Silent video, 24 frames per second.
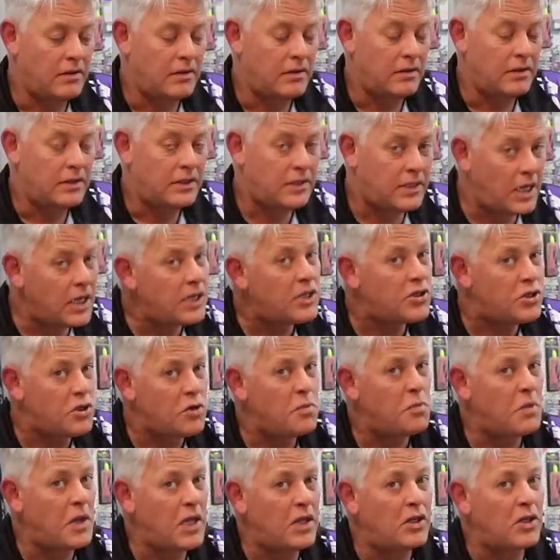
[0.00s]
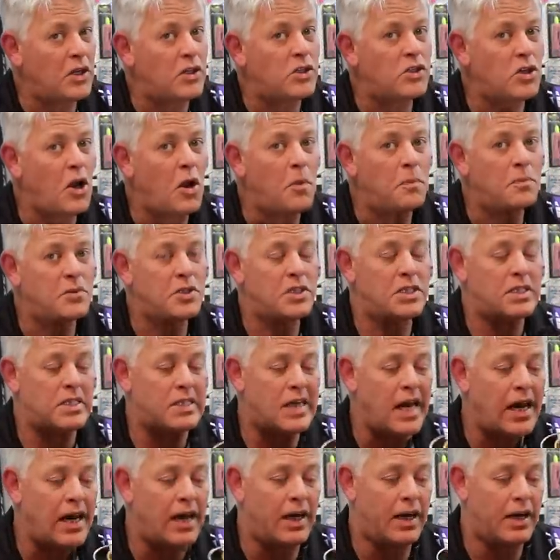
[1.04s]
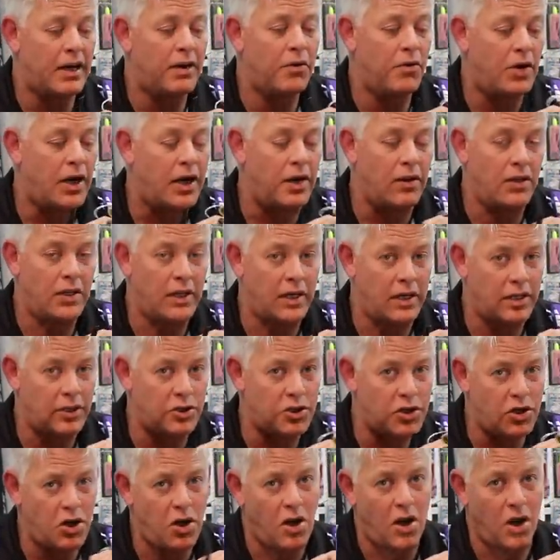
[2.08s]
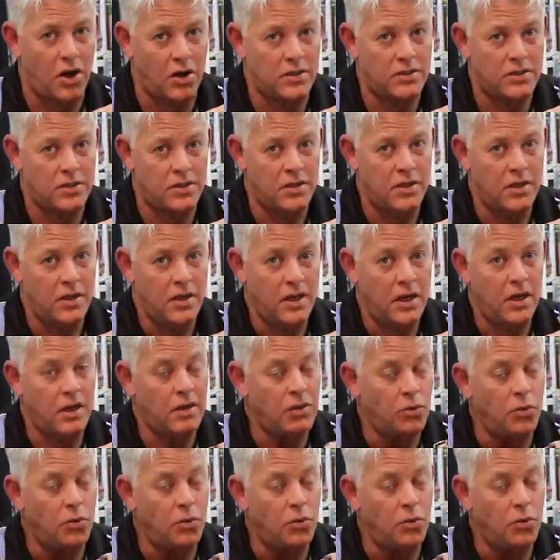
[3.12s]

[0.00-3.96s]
said to be the top selling reel in its class in the